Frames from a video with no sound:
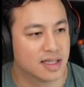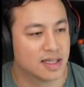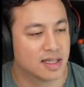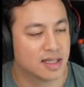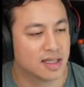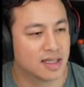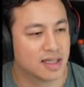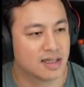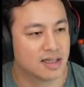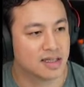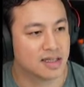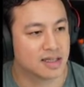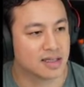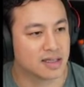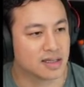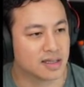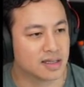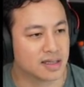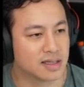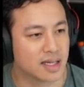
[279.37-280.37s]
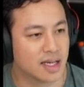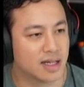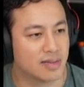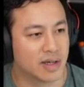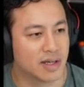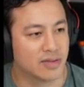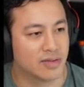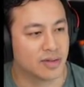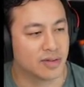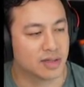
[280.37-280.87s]
This is not
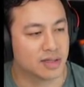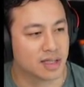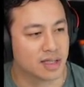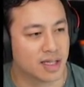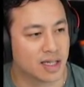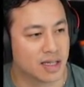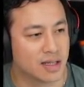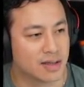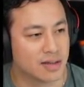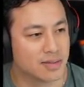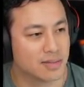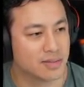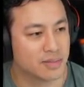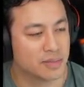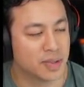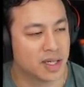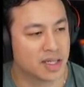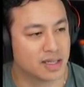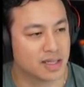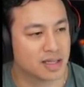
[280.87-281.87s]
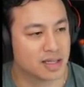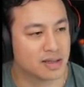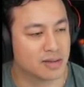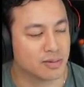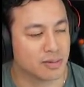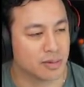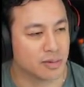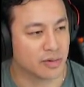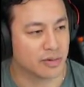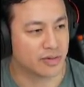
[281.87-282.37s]
my forte, but
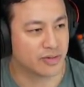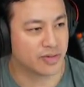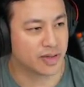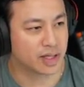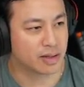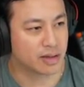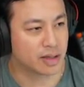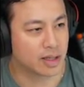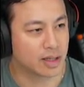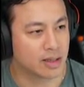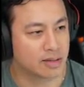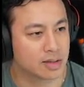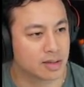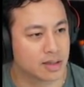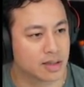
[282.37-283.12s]
we will figure it out.